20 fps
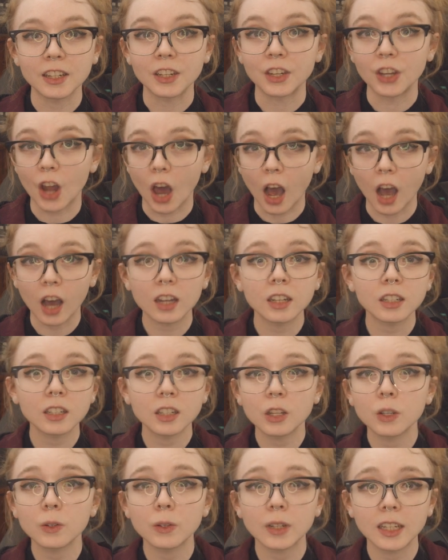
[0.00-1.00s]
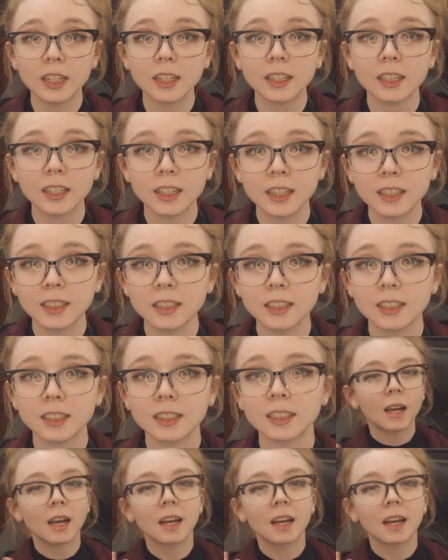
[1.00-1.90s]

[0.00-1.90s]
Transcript: non-uniqueness,